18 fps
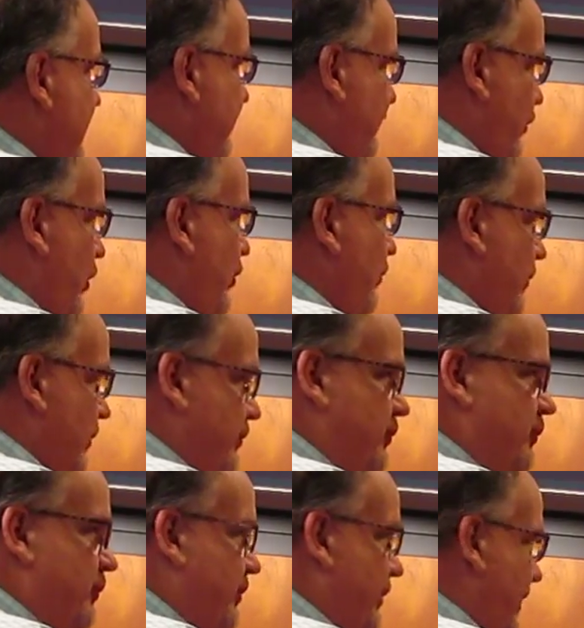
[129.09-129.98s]
Vote
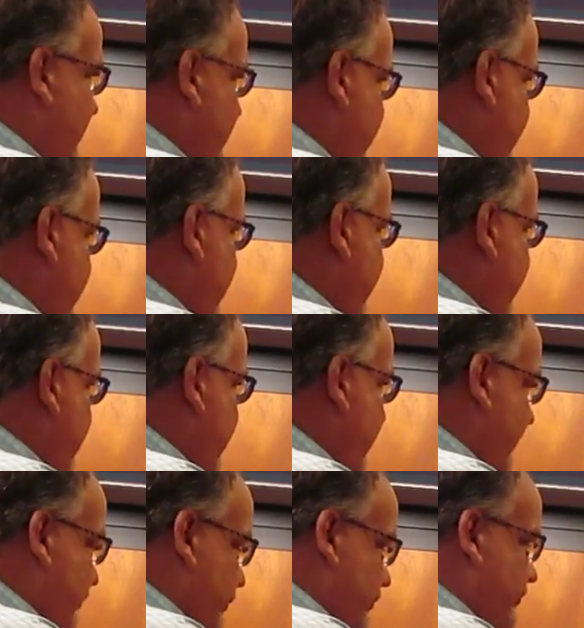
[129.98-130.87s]
what you think the people
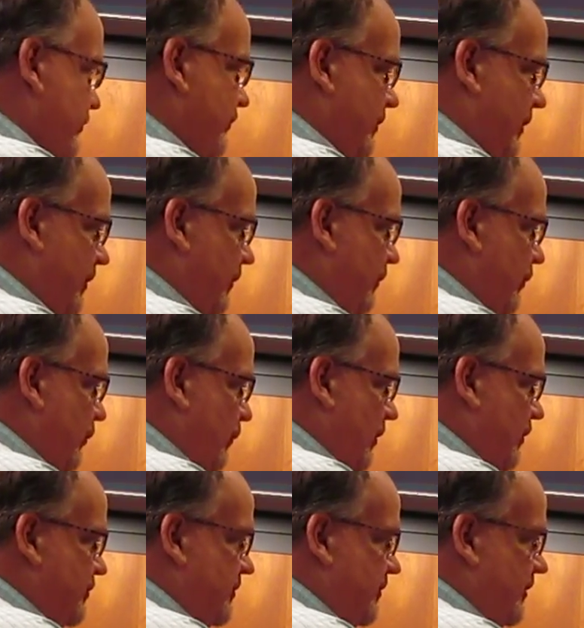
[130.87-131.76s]
that put you there would
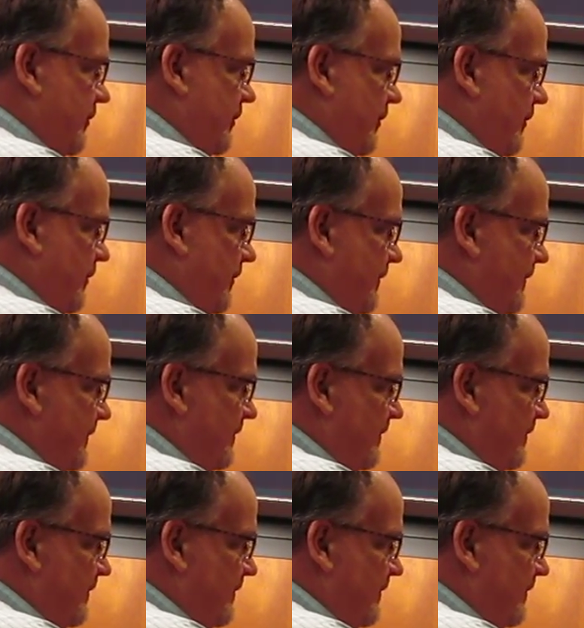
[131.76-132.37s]
want you to do.